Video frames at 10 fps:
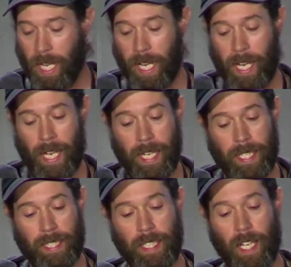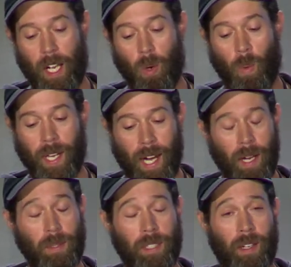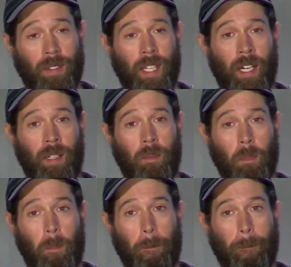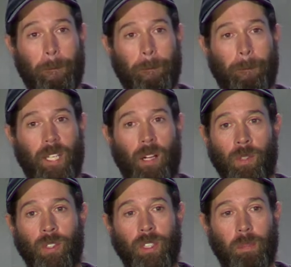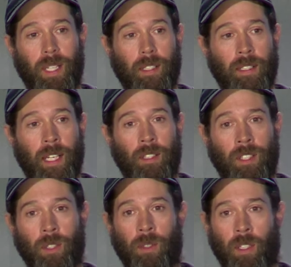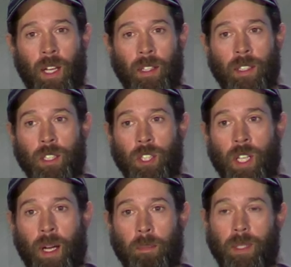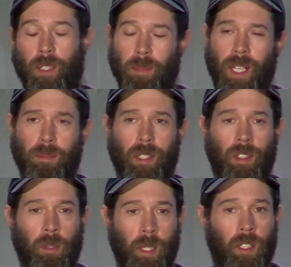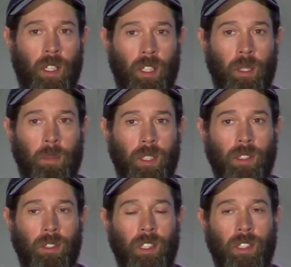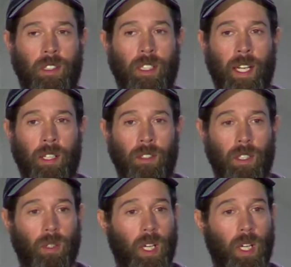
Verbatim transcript: And when I was out there, I would only spend a day or two in a lot of these shops, sometimes a little bit longer, but usually just a day or two.